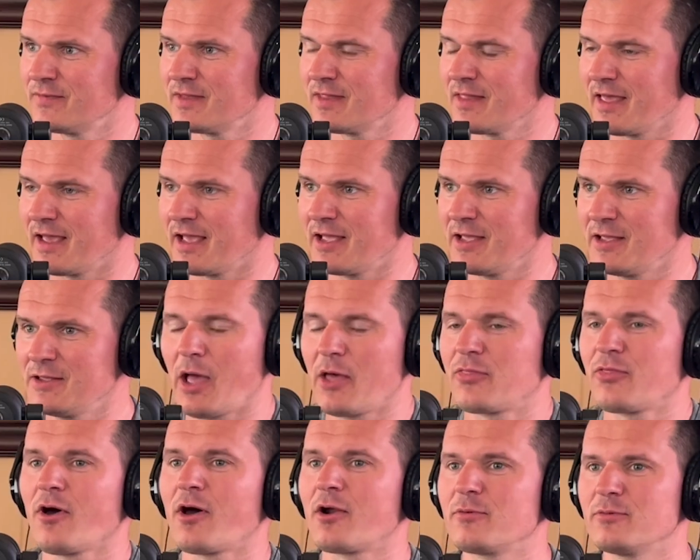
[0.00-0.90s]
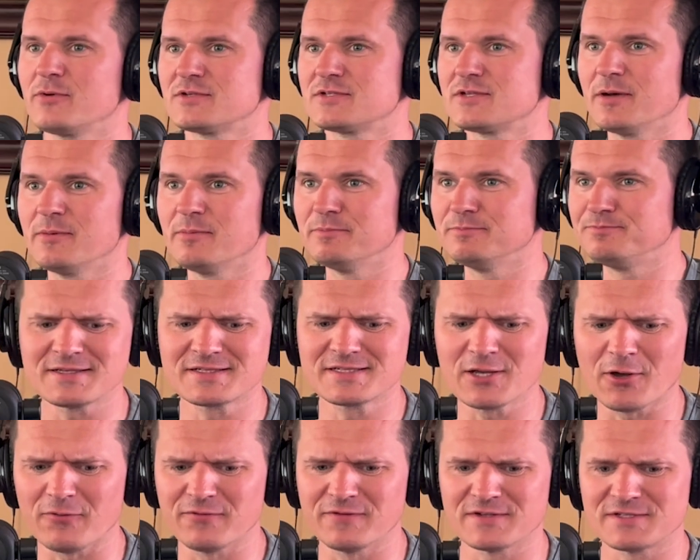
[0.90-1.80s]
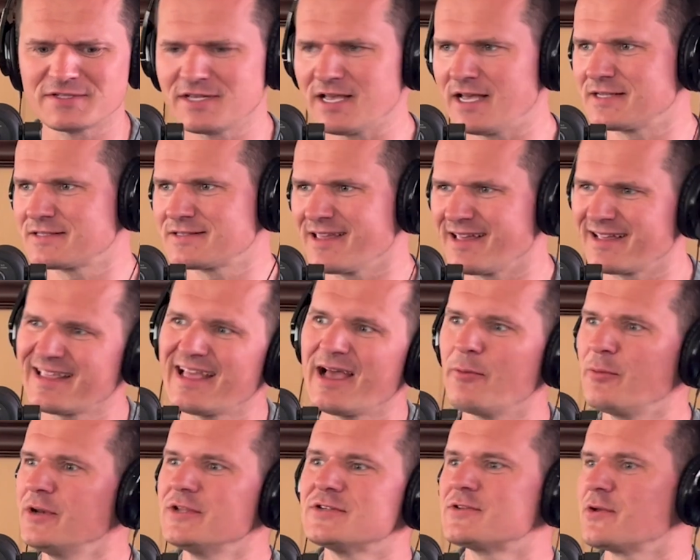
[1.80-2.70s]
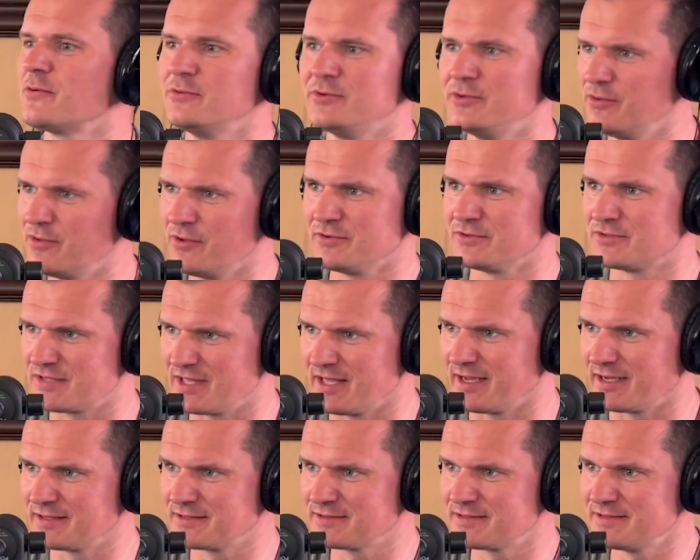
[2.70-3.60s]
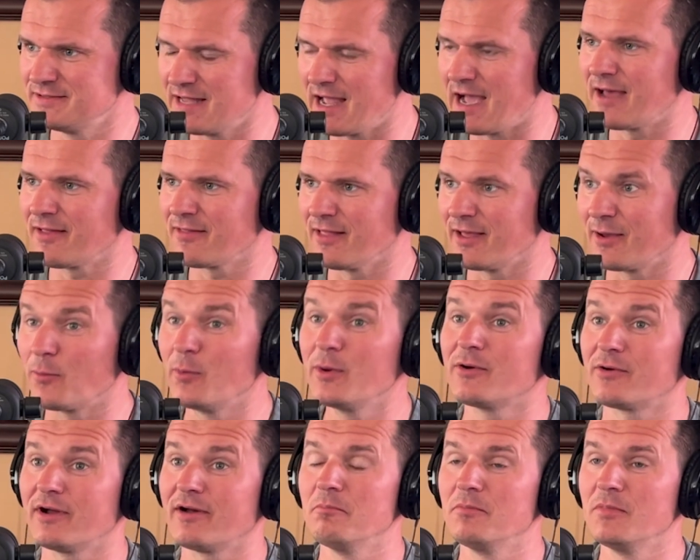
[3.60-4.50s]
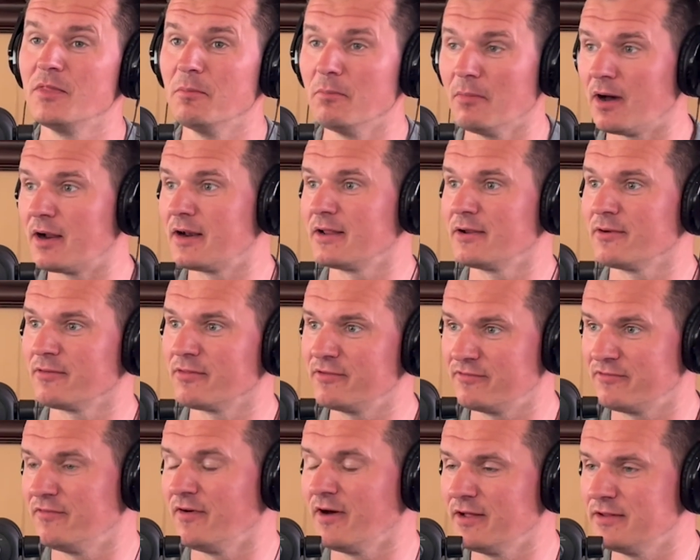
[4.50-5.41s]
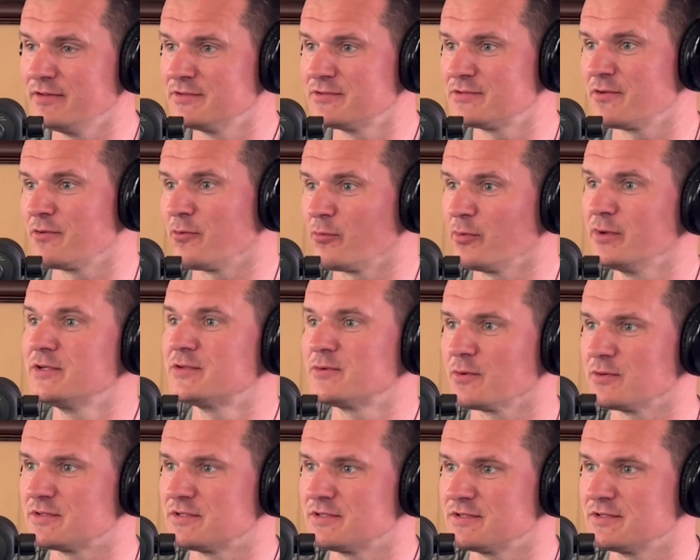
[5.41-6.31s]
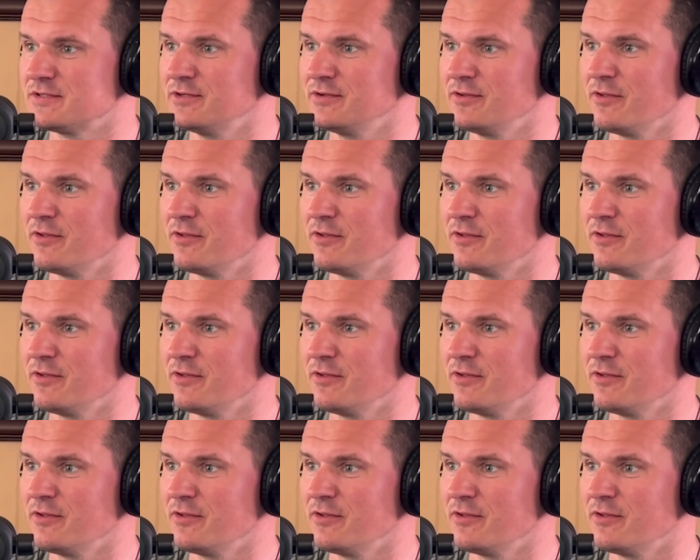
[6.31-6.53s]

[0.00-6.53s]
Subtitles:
Like, I thought it was some self-assessed, like, yeah, we just don't do those things. Not like we don't have the money or the funds or the resources.